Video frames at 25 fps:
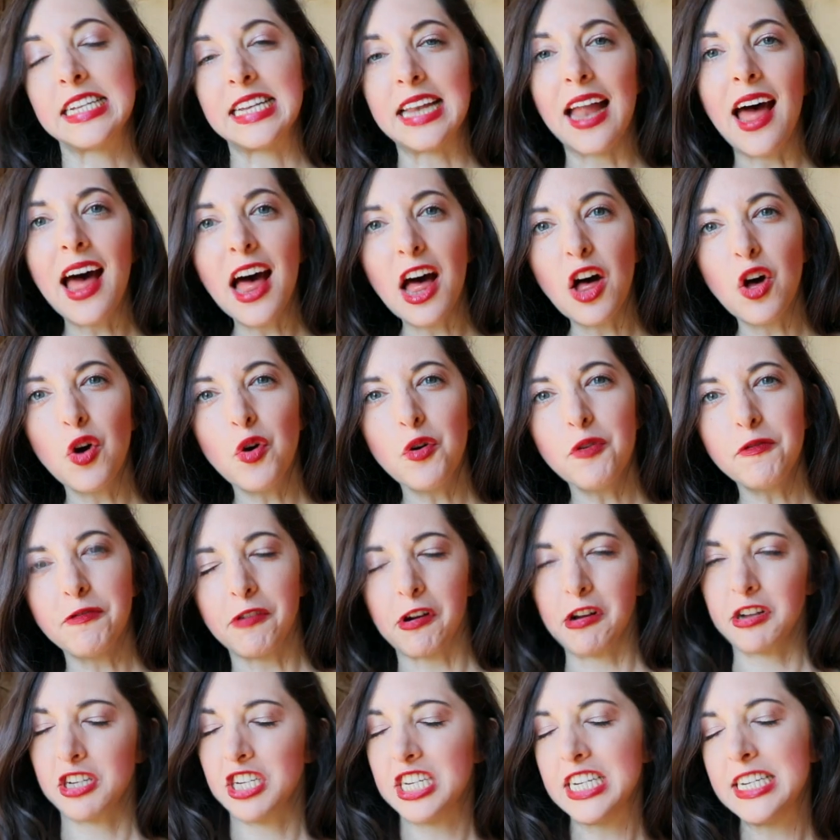Now
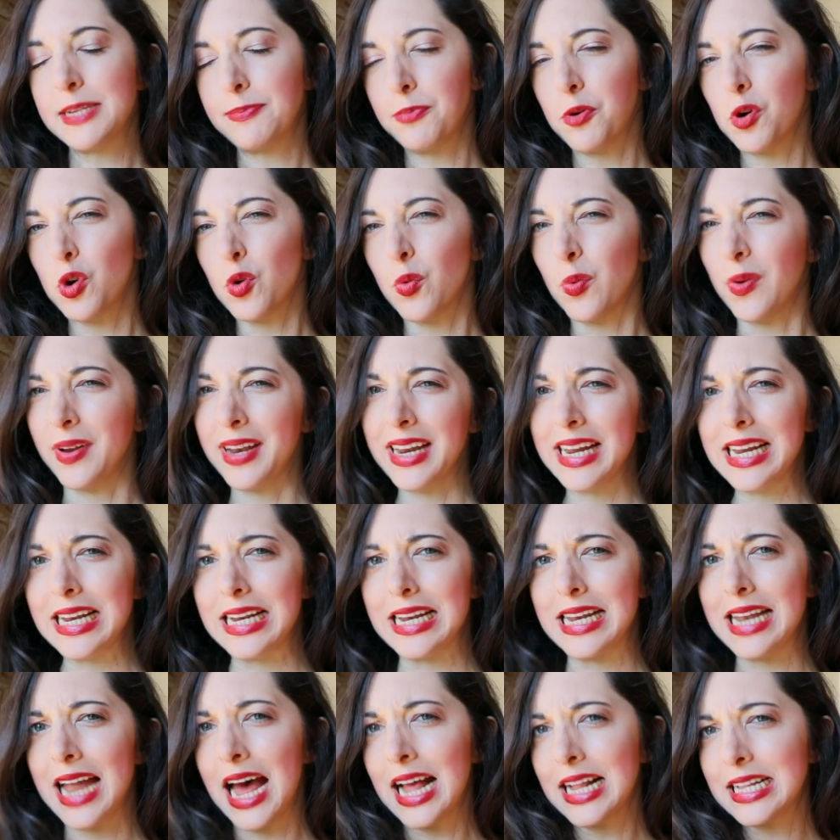for our cheese board we
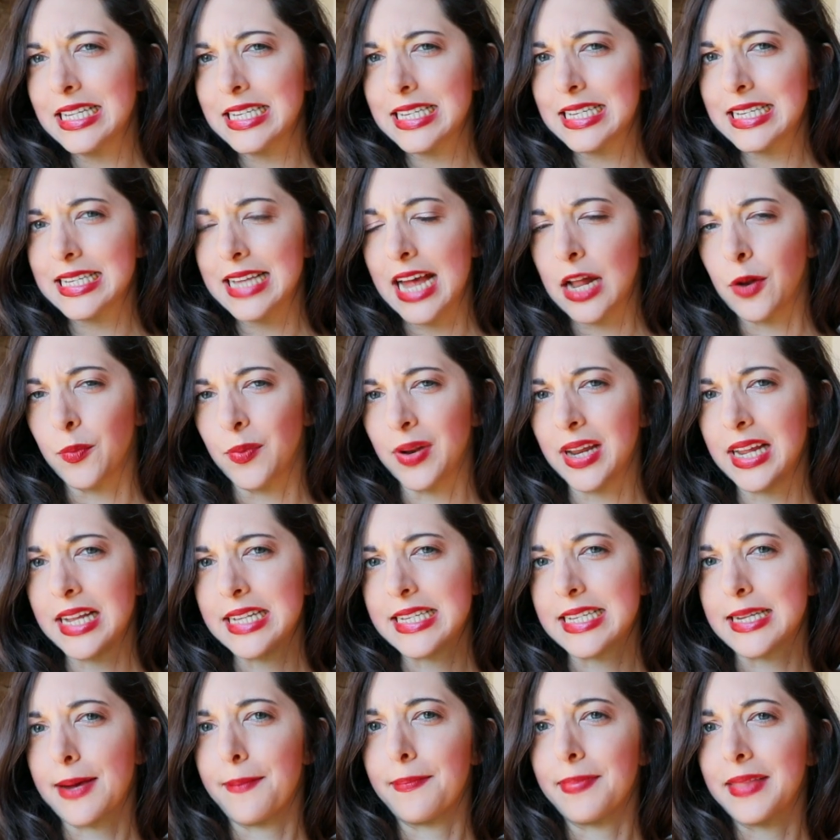need nuts and we
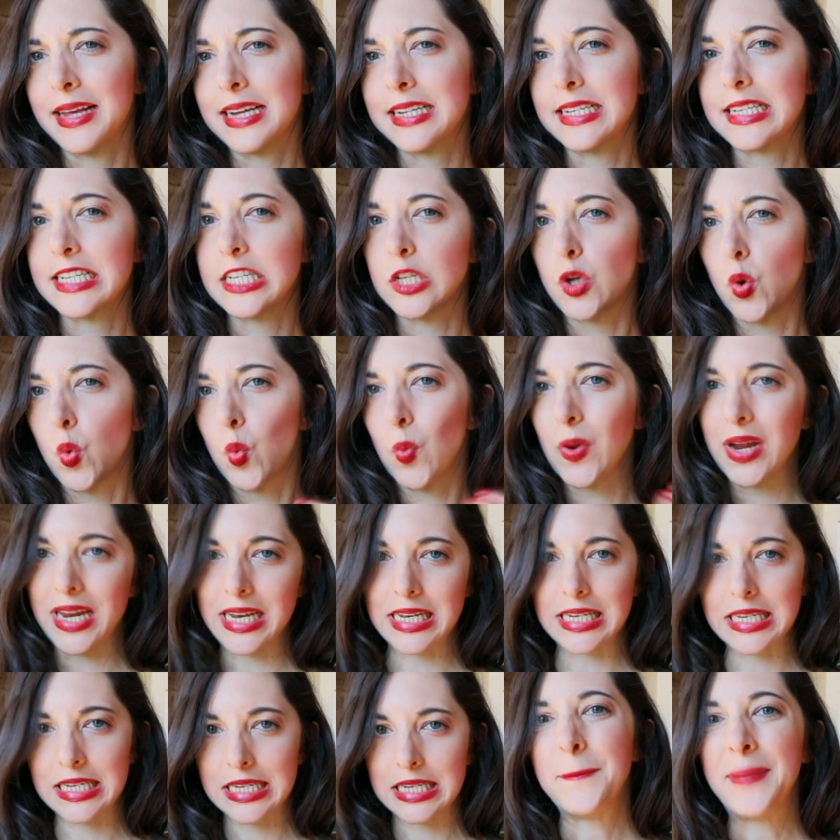need something
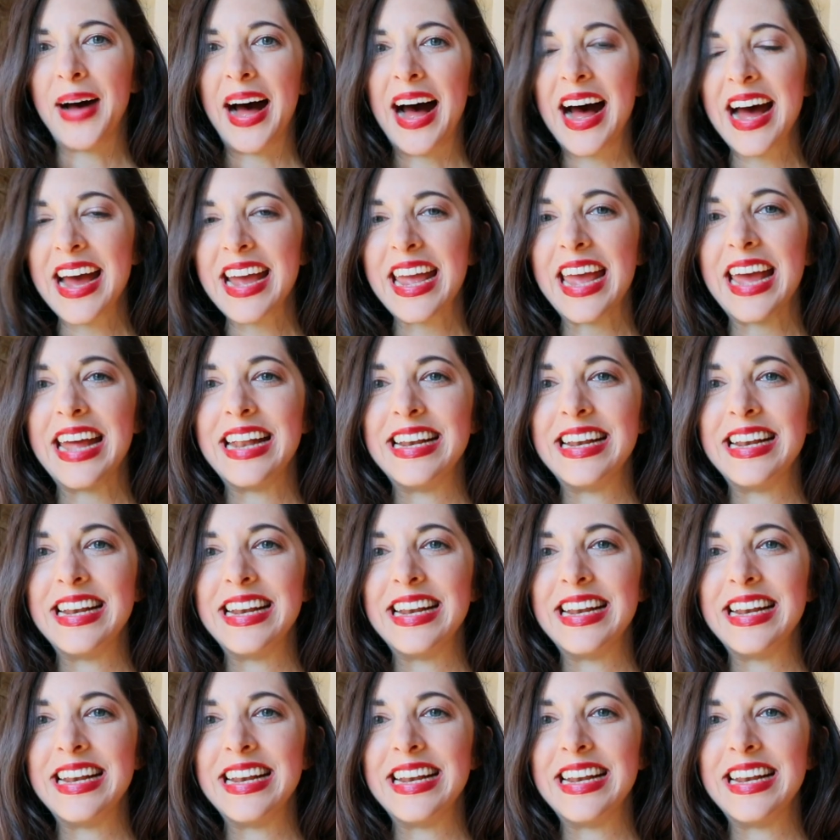sweet. By